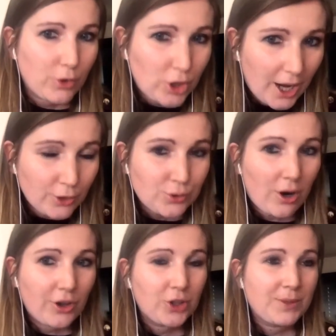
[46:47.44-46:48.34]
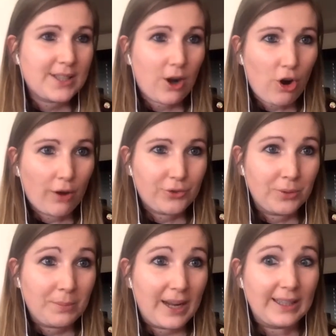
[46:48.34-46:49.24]
Counter arguments that are
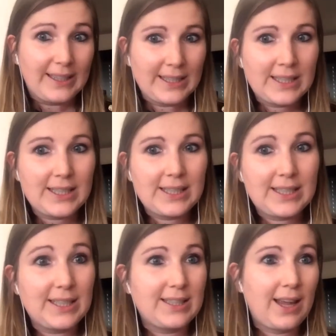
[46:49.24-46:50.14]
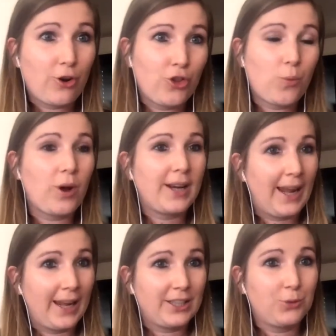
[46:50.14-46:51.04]
often made against this is that on the one
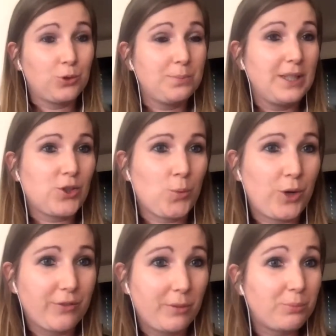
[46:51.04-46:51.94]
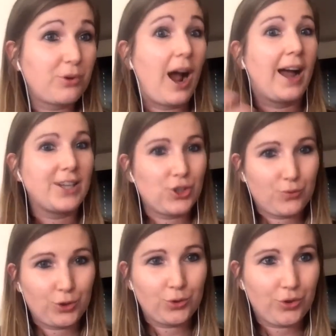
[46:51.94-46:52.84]
hand, it would be somewhat of a prize
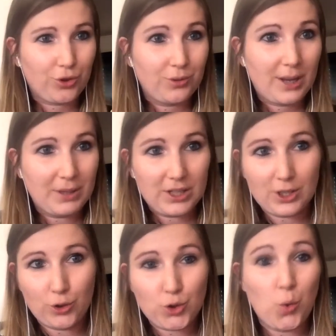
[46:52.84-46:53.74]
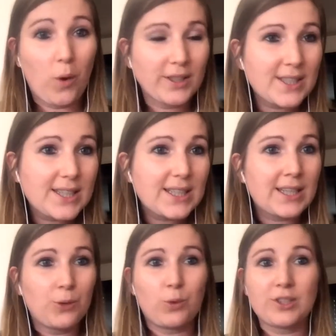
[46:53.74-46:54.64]
for North Korea because it also wants this
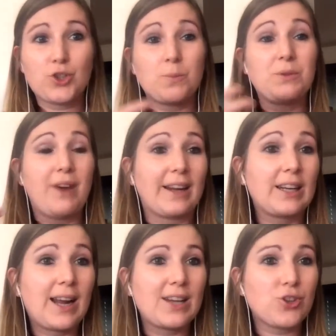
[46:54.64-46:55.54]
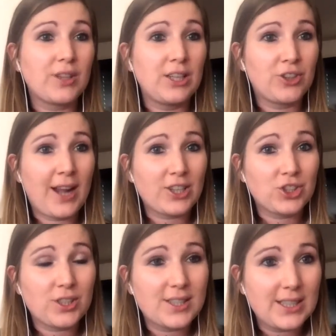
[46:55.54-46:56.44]
and it wants to be recognized on the
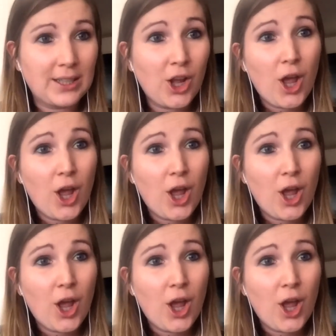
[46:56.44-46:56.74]
international scene.